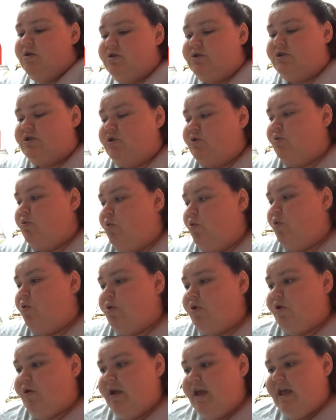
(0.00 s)
to
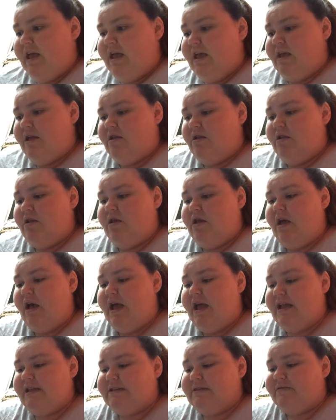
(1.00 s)
order it.
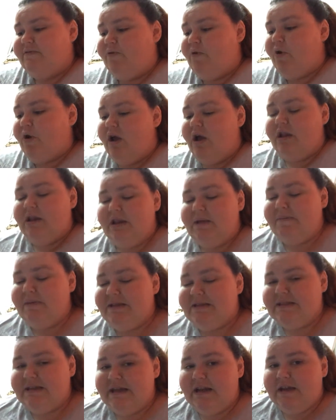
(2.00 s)
It's for a
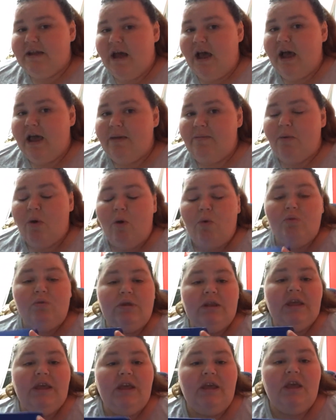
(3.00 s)
limited time
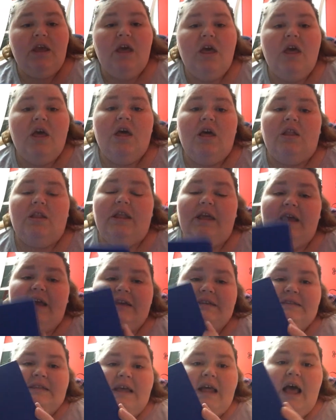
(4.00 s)
only, like I
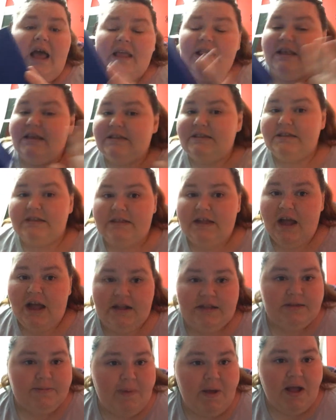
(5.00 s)
said, and this is
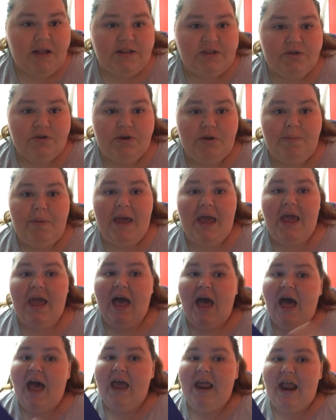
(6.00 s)
not sponsored or pay.
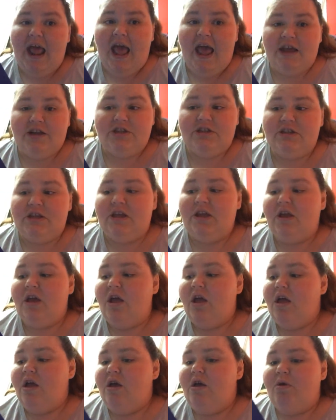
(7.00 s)
I actually
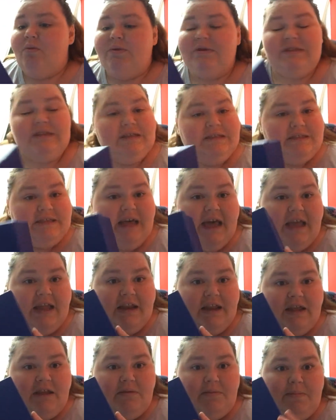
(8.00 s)
was
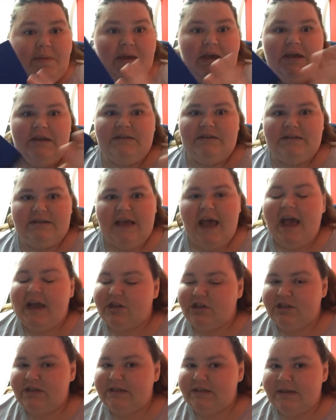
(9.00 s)
excited because it's
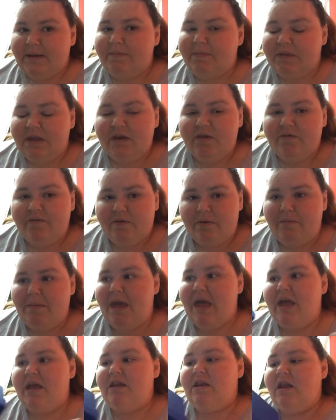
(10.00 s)
actually something for
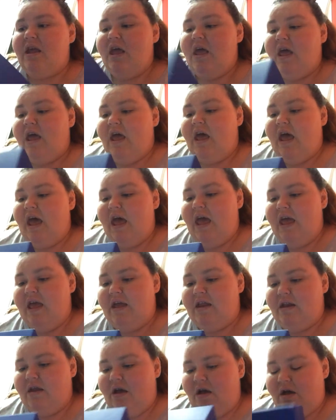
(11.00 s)
men,
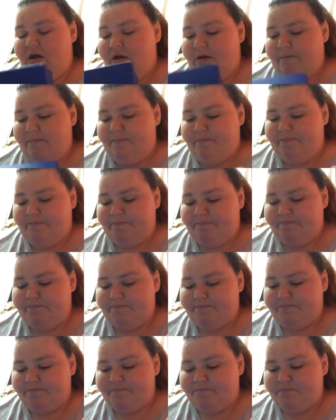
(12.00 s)
and um
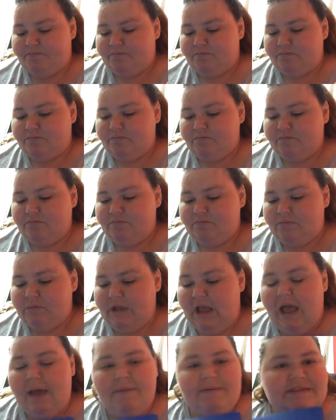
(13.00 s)

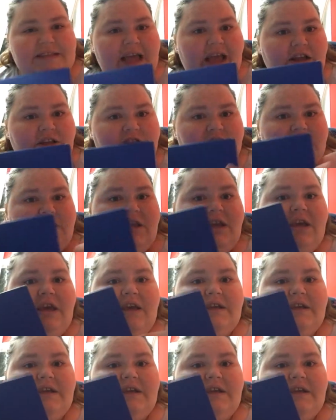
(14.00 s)
I was actually